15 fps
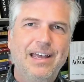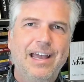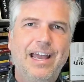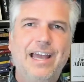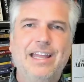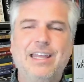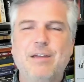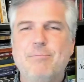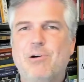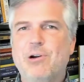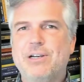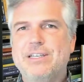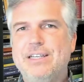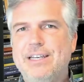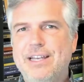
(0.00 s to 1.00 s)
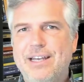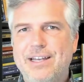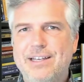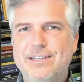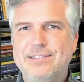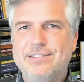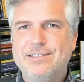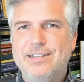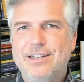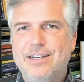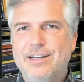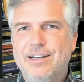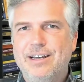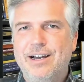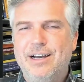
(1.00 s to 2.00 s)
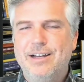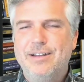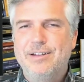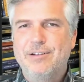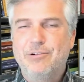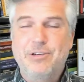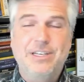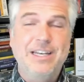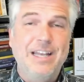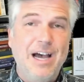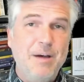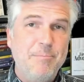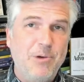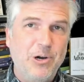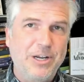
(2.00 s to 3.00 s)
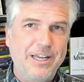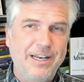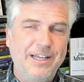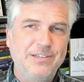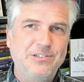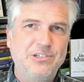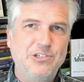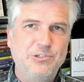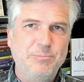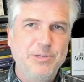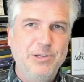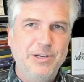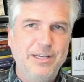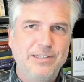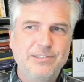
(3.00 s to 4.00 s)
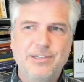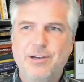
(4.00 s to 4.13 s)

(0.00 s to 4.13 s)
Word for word: and they marked it as uh, or did not mark it as disputed.